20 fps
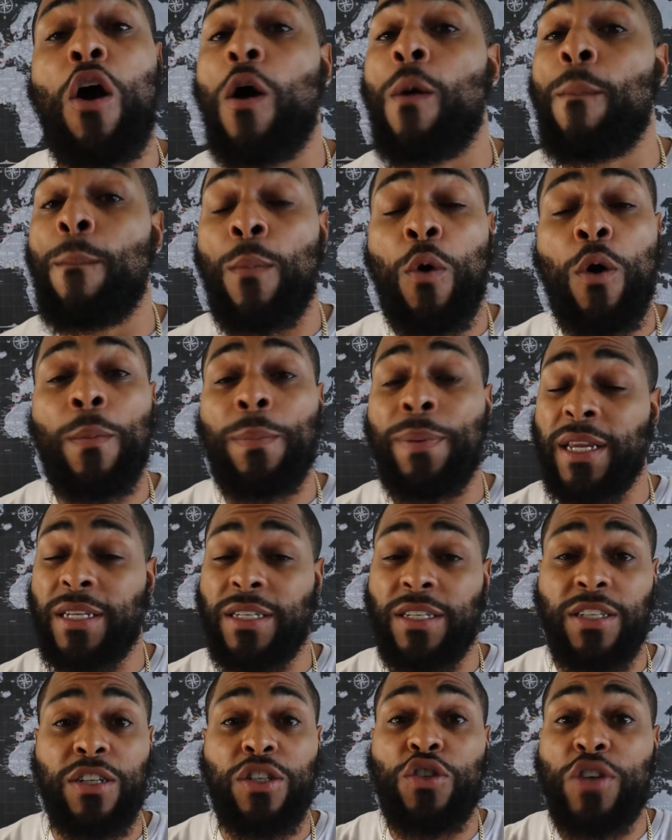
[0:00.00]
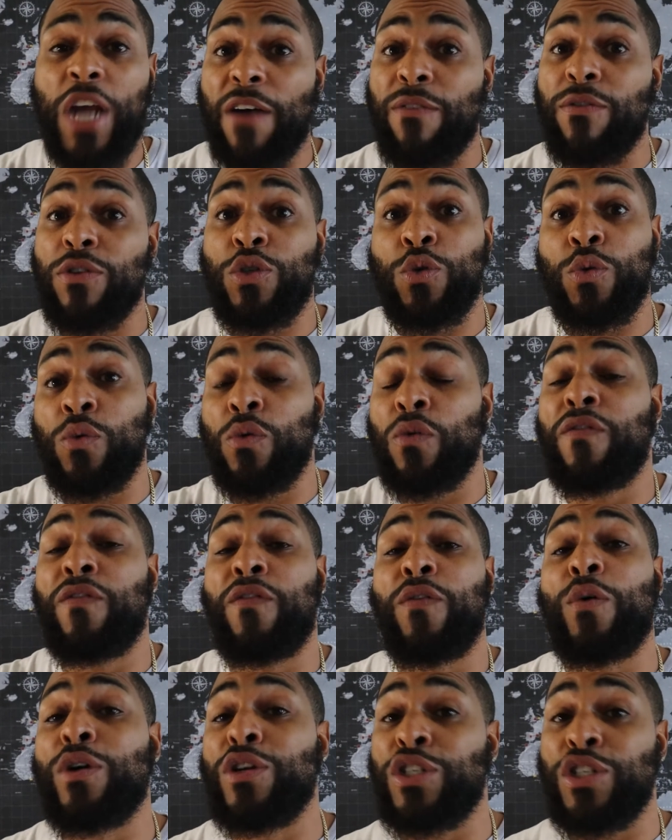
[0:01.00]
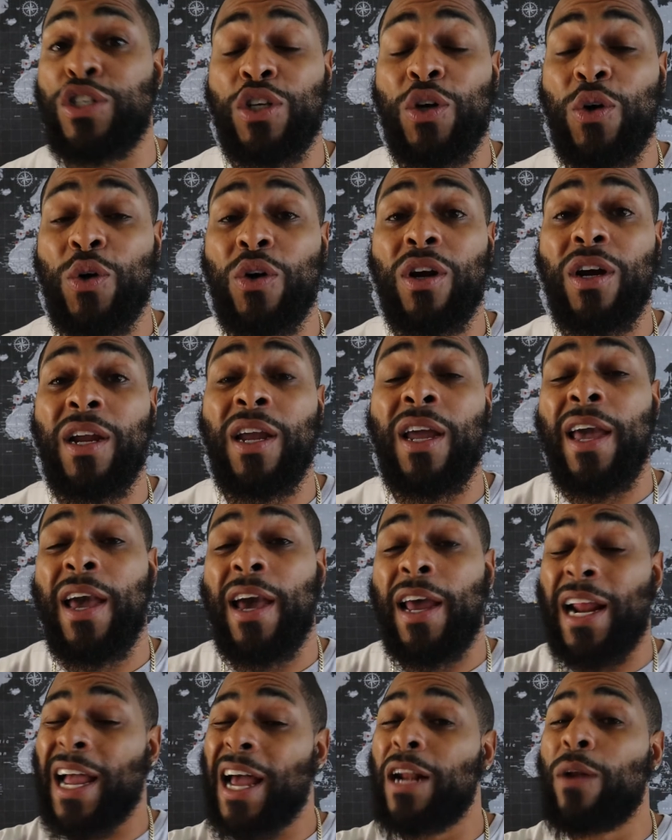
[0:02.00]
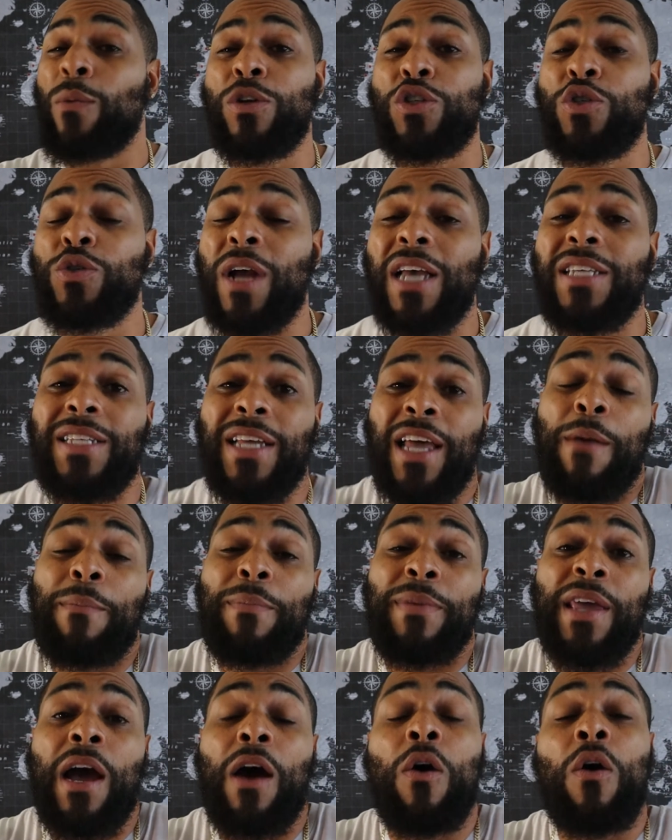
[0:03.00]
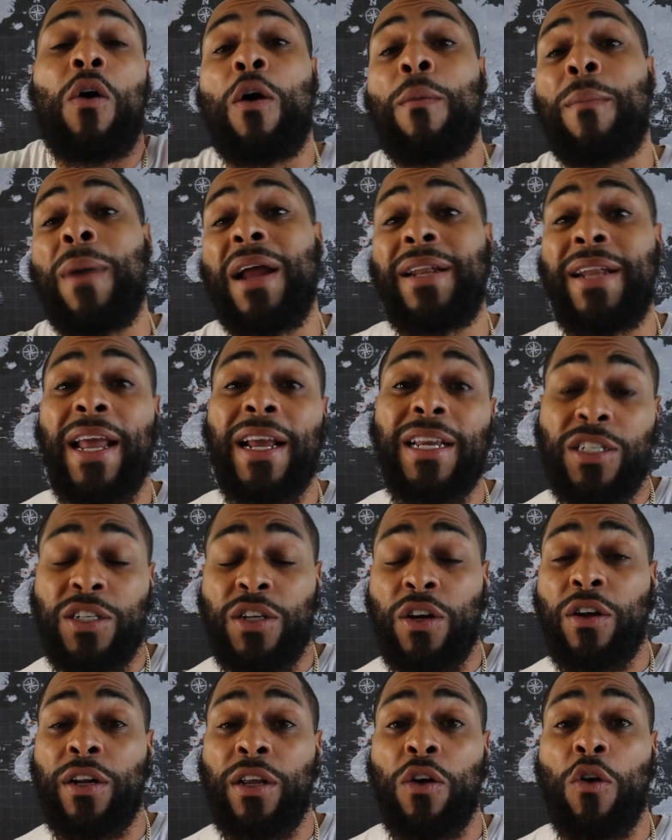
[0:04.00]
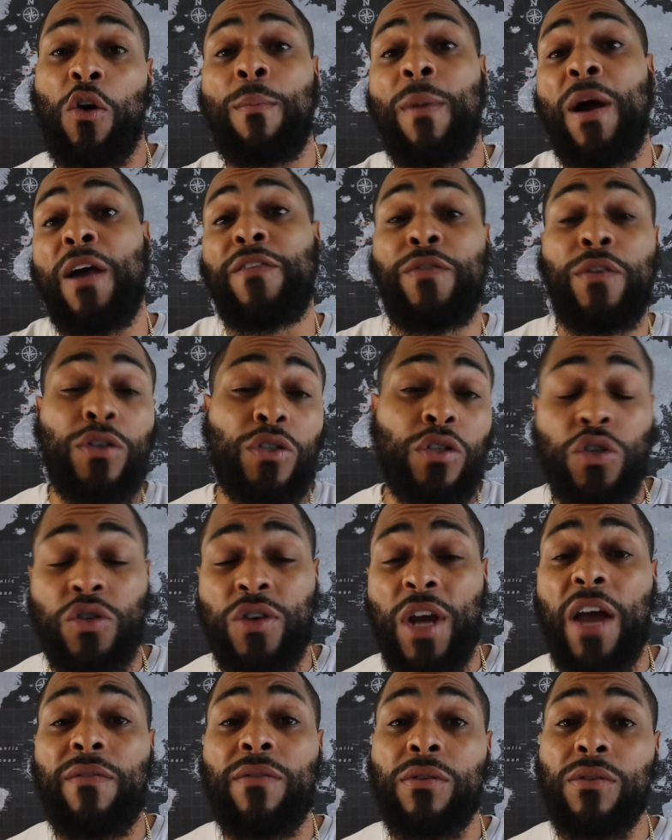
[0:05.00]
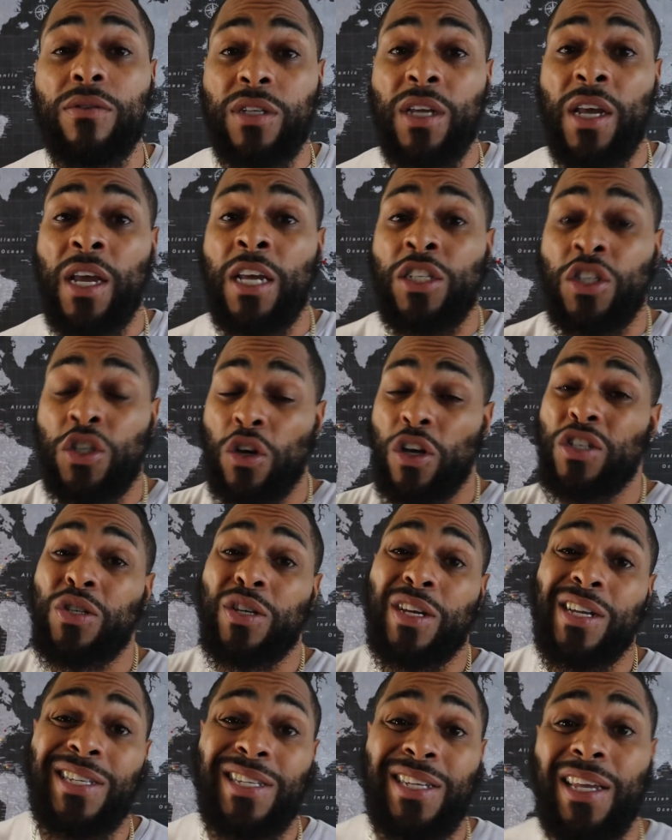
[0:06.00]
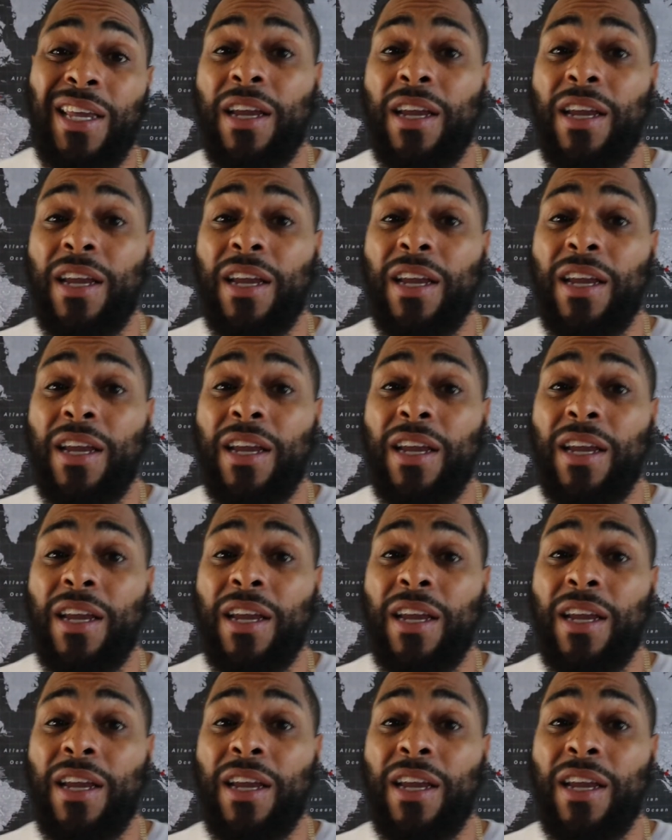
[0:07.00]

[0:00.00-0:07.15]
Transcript: are more places to travel to for sure. And I kind of want you guys to help me out on my next journey or my future travels. So as you can see